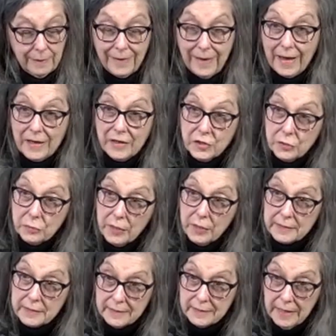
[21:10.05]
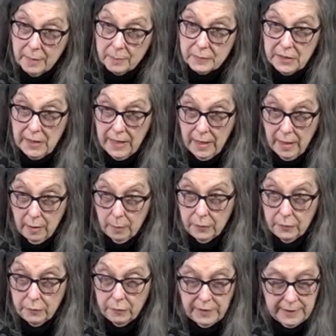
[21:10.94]
and to accept help
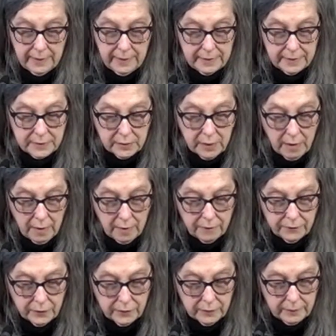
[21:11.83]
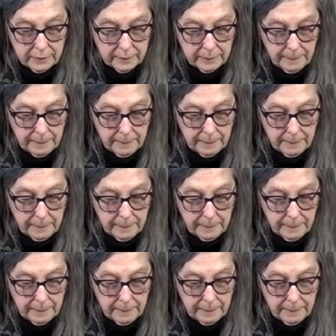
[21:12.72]
when it is offered.